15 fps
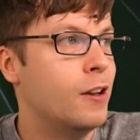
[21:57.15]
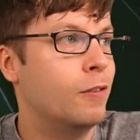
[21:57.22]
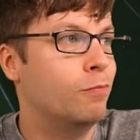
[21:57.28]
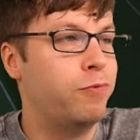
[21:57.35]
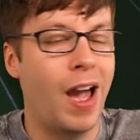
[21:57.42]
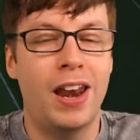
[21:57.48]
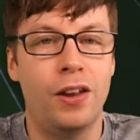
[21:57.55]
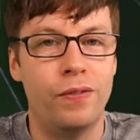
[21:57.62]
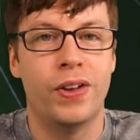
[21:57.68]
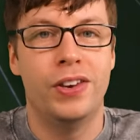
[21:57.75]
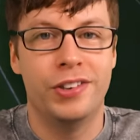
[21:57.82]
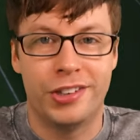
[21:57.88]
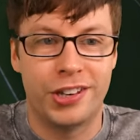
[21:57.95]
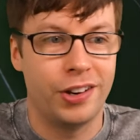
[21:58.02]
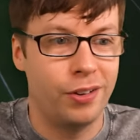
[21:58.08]

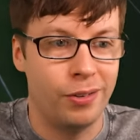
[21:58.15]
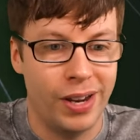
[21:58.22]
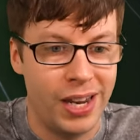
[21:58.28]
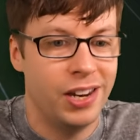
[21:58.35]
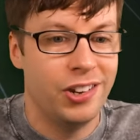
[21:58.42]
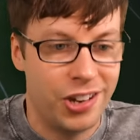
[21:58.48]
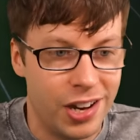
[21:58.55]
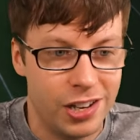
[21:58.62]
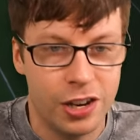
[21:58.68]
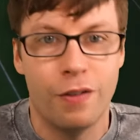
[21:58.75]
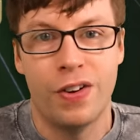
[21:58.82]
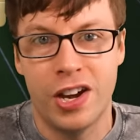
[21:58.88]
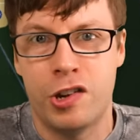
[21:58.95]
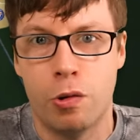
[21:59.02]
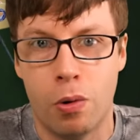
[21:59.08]
relevant to each
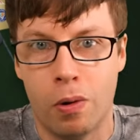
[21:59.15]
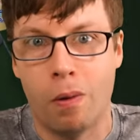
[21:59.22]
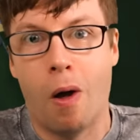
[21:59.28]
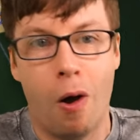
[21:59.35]
individual,